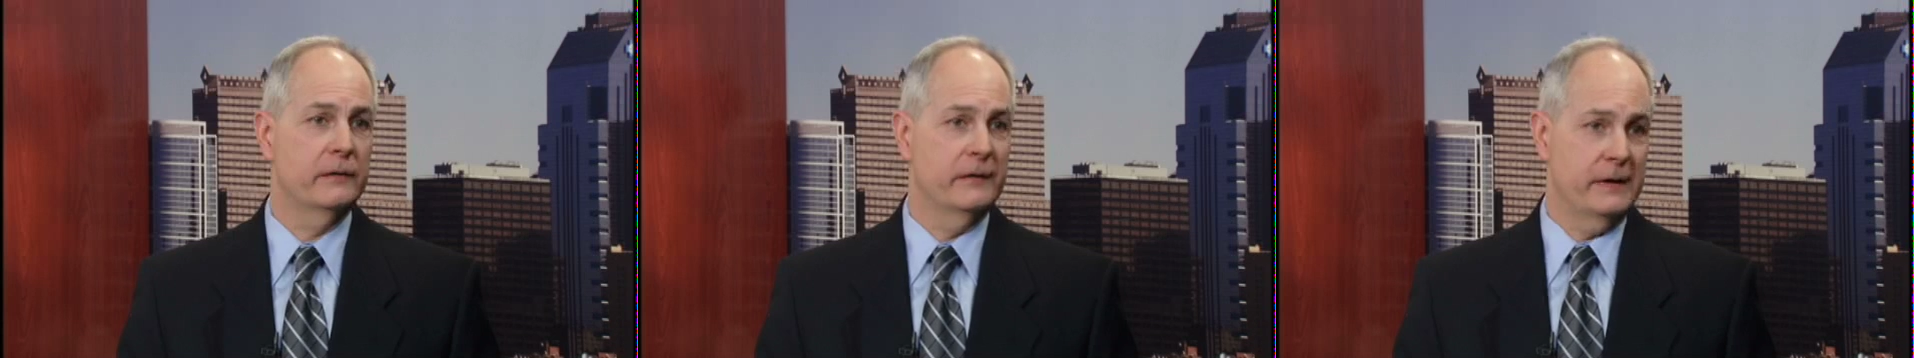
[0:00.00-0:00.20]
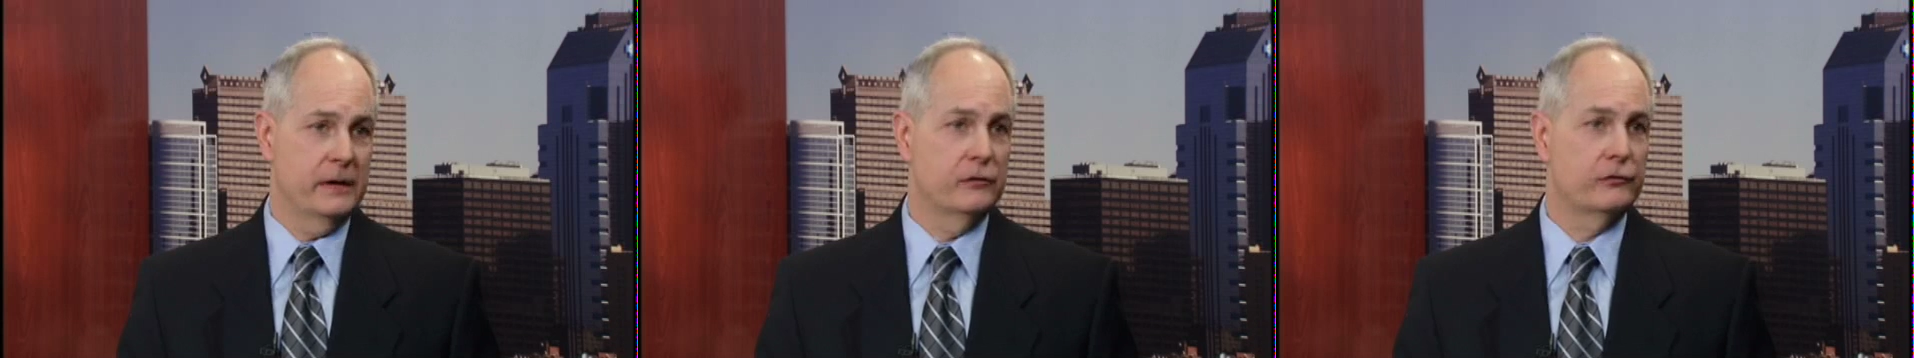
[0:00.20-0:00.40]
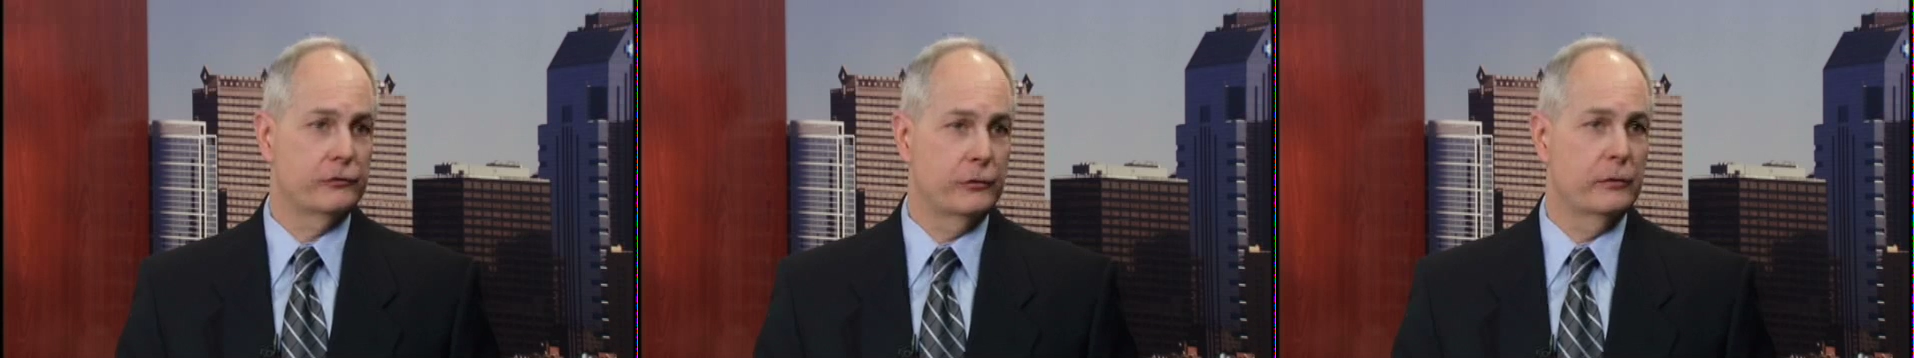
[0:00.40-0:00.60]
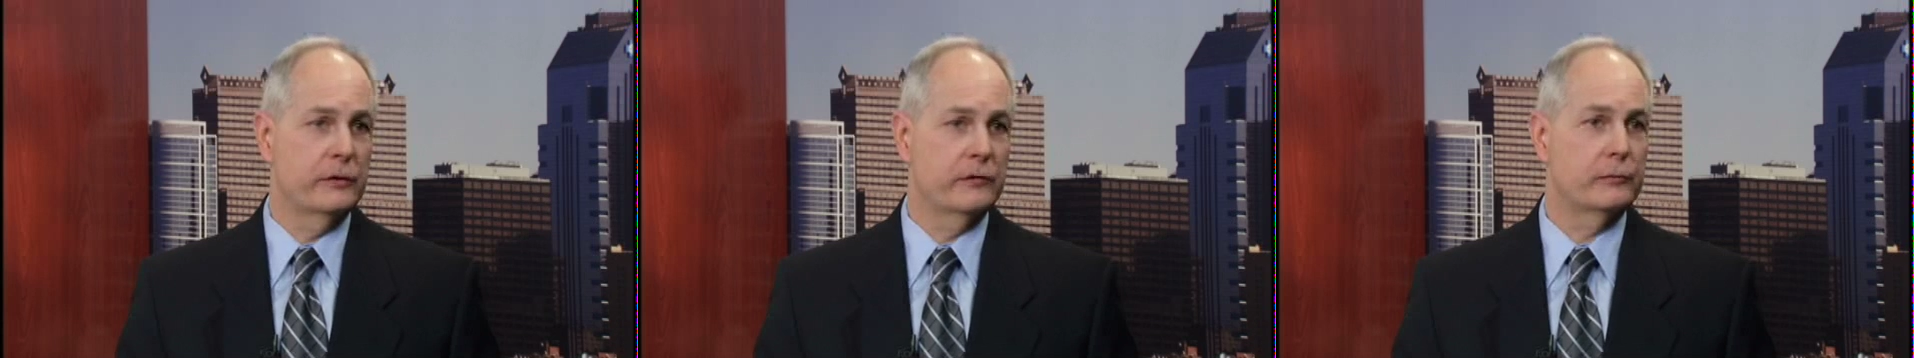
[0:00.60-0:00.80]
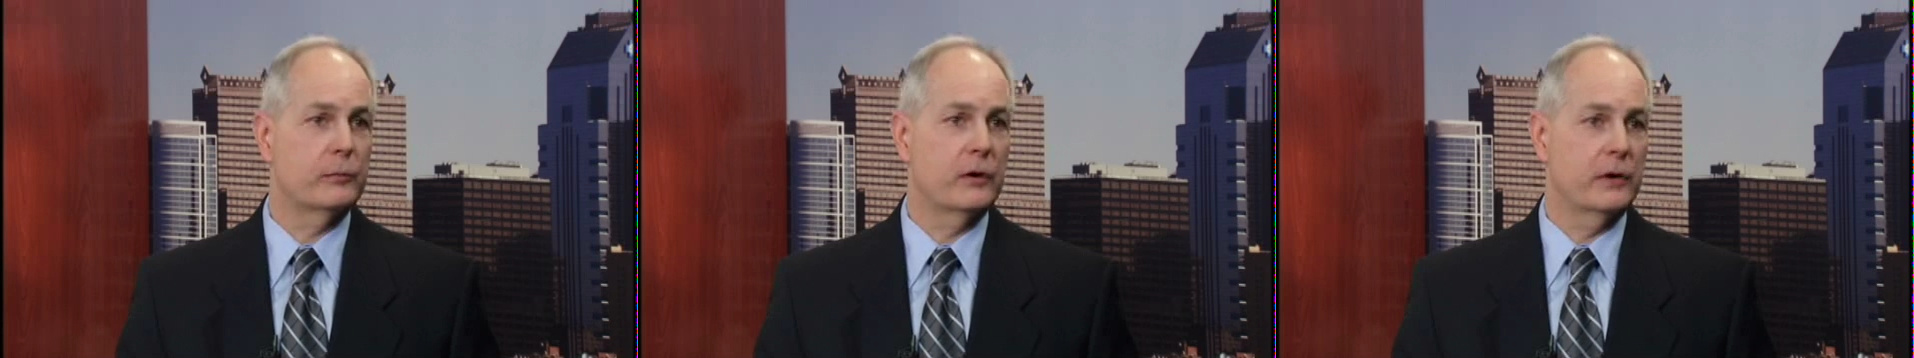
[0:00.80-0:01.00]
the
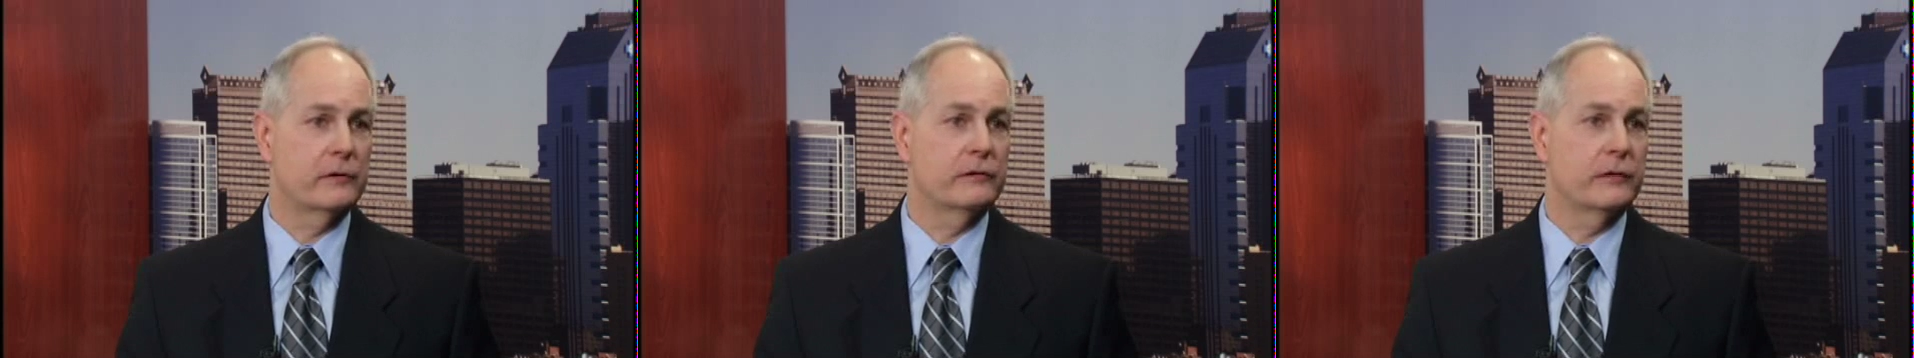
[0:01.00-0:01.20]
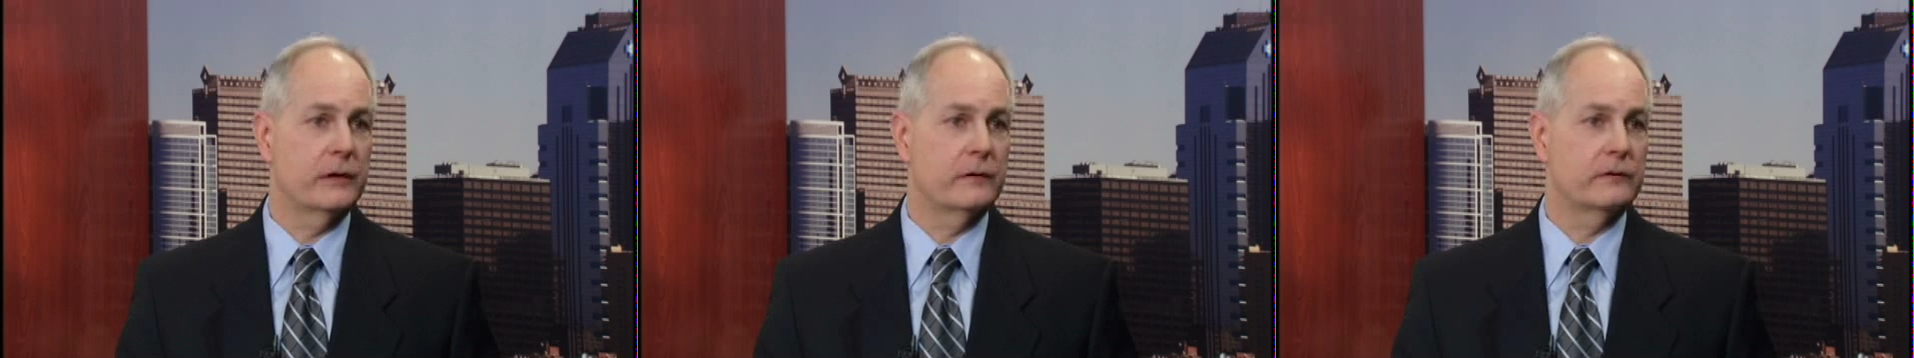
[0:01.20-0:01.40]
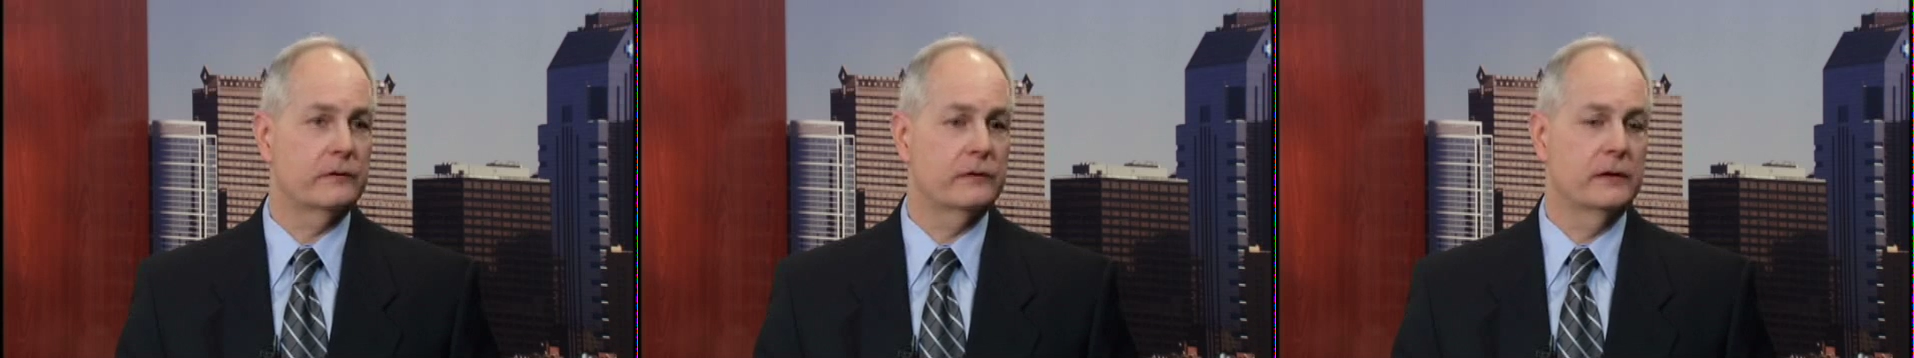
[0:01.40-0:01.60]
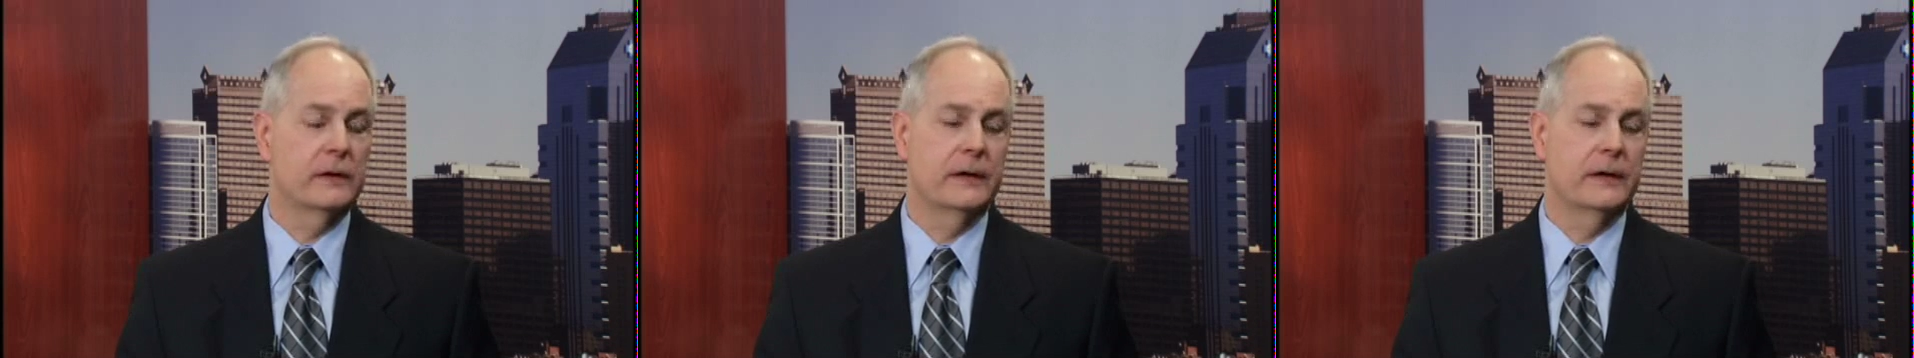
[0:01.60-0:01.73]
insurance process.